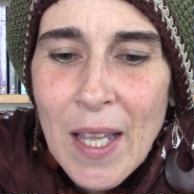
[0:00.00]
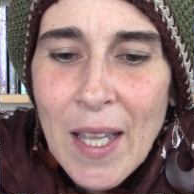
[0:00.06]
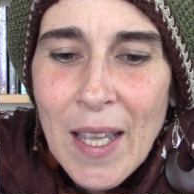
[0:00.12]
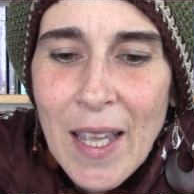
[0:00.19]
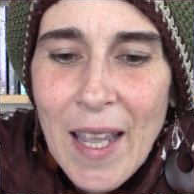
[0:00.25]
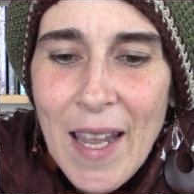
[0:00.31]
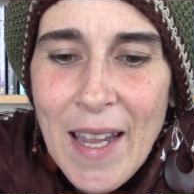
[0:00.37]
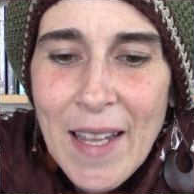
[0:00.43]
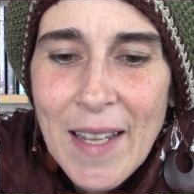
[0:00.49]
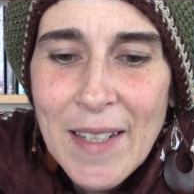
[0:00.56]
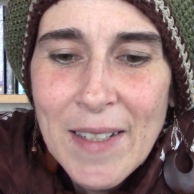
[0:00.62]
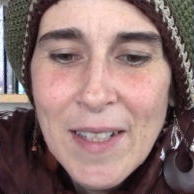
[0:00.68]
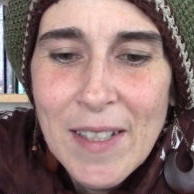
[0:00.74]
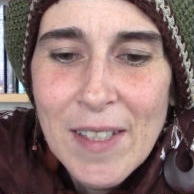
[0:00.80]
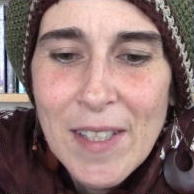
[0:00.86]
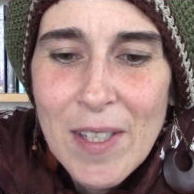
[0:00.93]

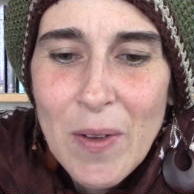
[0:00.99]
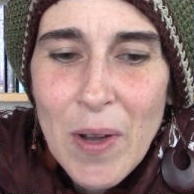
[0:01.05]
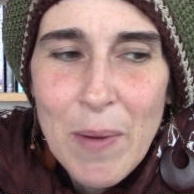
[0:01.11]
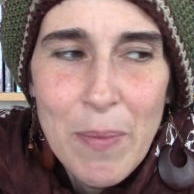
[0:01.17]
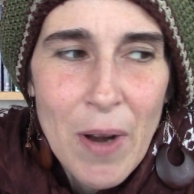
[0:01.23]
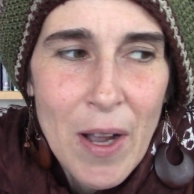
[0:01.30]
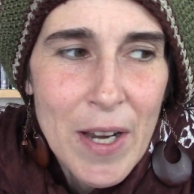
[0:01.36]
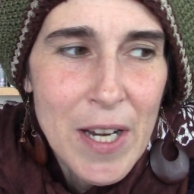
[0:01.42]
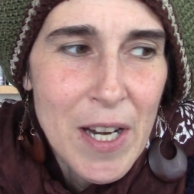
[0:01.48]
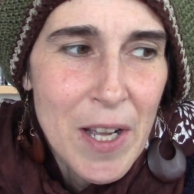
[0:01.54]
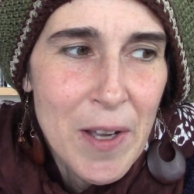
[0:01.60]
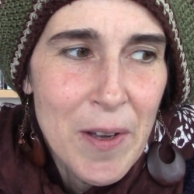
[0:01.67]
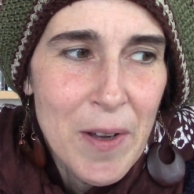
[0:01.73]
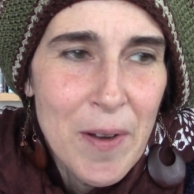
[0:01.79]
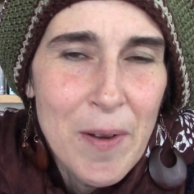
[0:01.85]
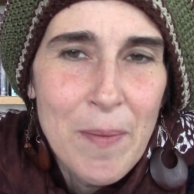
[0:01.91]
And so I brought it
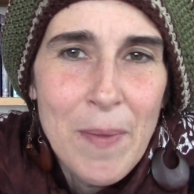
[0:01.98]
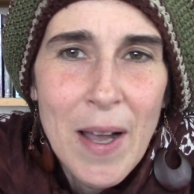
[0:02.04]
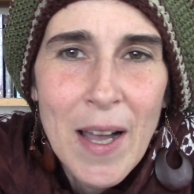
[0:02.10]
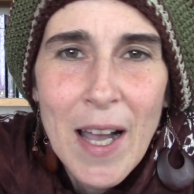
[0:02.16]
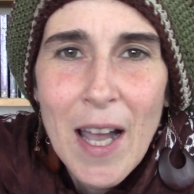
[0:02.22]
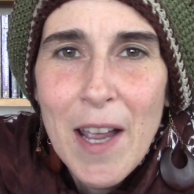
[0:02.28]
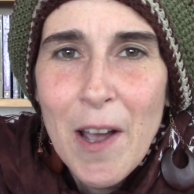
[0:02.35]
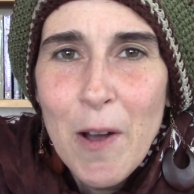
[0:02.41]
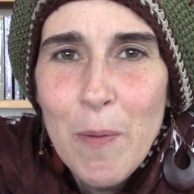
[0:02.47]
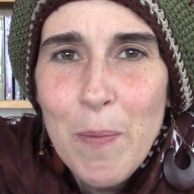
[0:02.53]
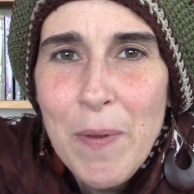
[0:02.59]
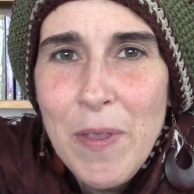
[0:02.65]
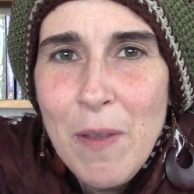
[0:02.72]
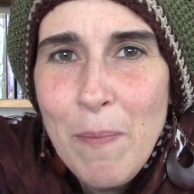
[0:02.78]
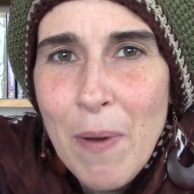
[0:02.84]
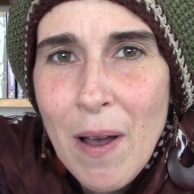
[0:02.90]
home. I
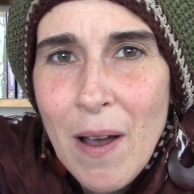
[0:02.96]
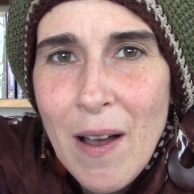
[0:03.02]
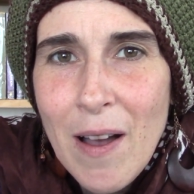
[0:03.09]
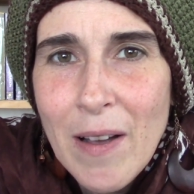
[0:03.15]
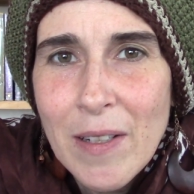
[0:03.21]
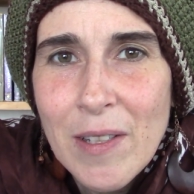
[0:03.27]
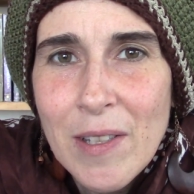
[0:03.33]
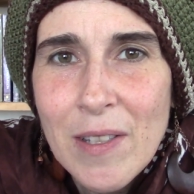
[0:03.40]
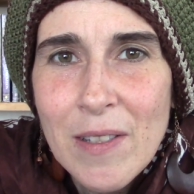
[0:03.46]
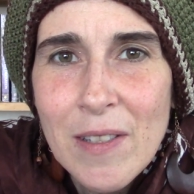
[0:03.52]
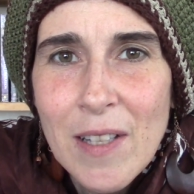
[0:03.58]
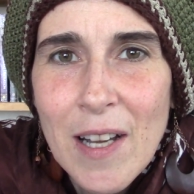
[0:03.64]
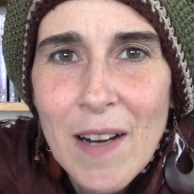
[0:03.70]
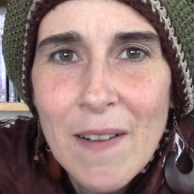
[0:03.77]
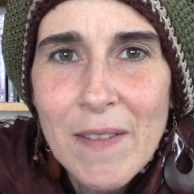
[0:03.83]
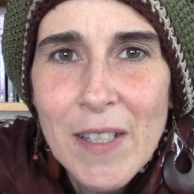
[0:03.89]
opened the box.
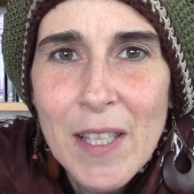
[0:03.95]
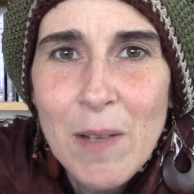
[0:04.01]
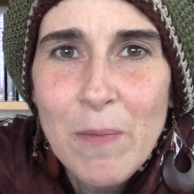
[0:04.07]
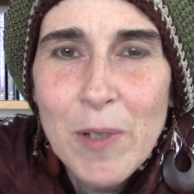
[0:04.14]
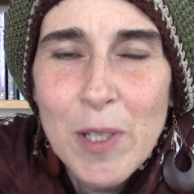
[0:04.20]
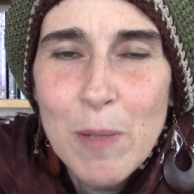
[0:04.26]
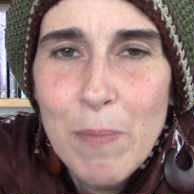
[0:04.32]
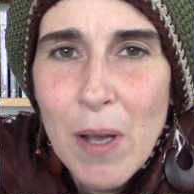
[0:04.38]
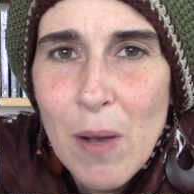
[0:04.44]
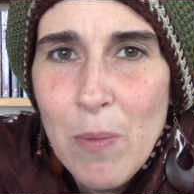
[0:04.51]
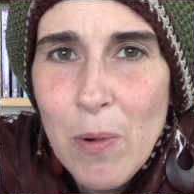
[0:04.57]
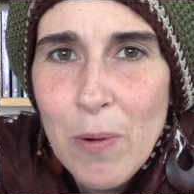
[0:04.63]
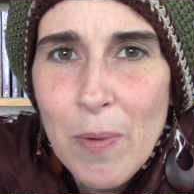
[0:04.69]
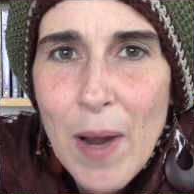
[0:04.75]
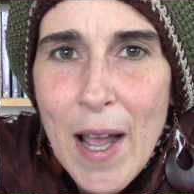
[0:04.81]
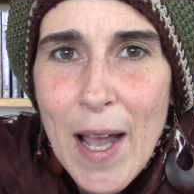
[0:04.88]
Everything was
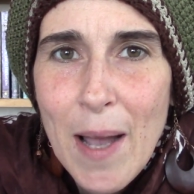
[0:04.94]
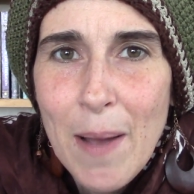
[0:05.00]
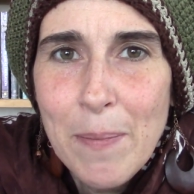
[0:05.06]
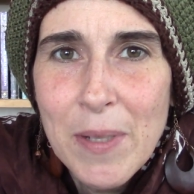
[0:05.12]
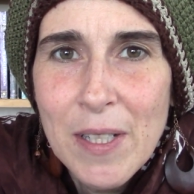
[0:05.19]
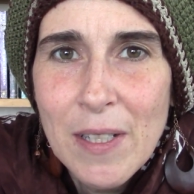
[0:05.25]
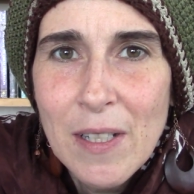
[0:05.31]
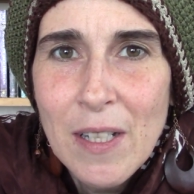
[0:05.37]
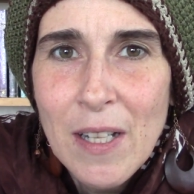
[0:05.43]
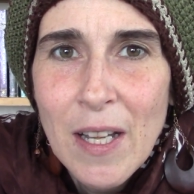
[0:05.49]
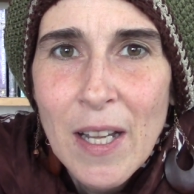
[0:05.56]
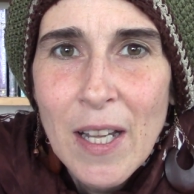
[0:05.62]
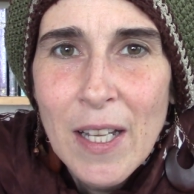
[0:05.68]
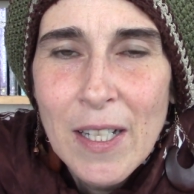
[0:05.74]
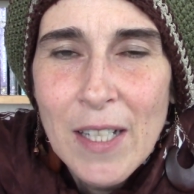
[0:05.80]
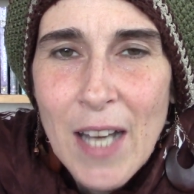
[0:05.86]
bubble wrapped and
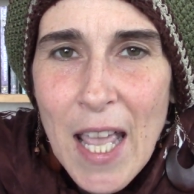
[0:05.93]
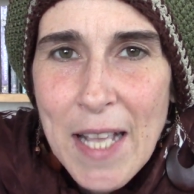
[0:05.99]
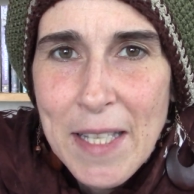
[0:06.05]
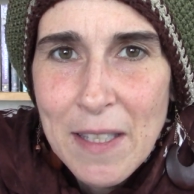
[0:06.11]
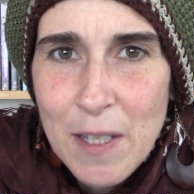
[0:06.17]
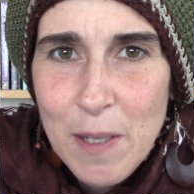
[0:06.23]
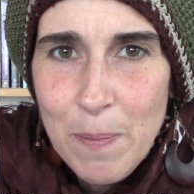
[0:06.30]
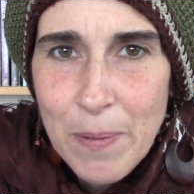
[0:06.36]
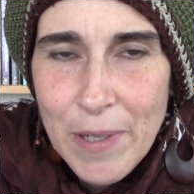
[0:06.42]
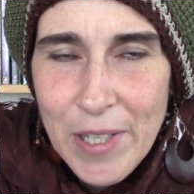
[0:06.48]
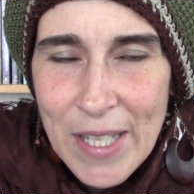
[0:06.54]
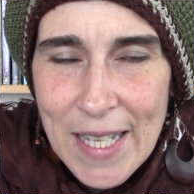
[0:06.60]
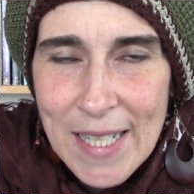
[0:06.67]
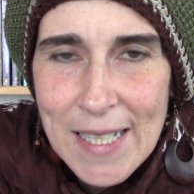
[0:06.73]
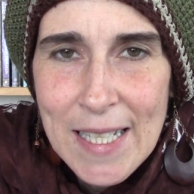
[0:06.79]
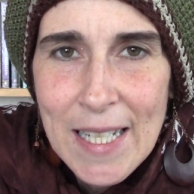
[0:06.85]
nicely
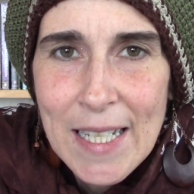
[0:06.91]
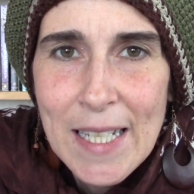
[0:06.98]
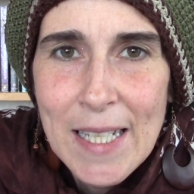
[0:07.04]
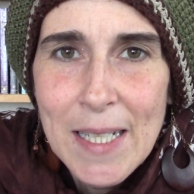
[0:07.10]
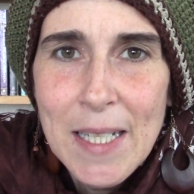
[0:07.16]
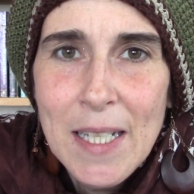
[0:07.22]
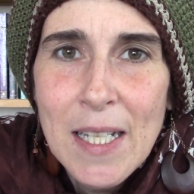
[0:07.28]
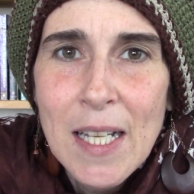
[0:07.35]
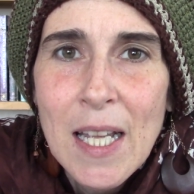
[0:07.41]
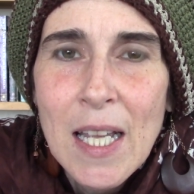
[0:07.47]
presented.